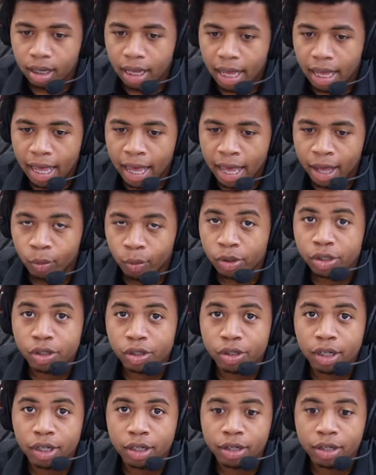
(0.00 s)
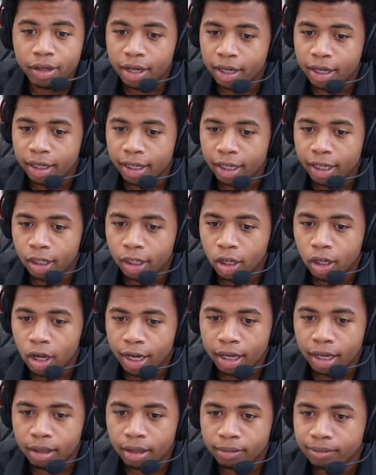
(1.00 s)
And once you're done, you can click
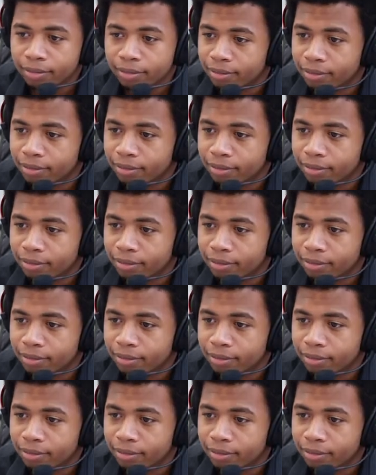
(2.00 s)
Login.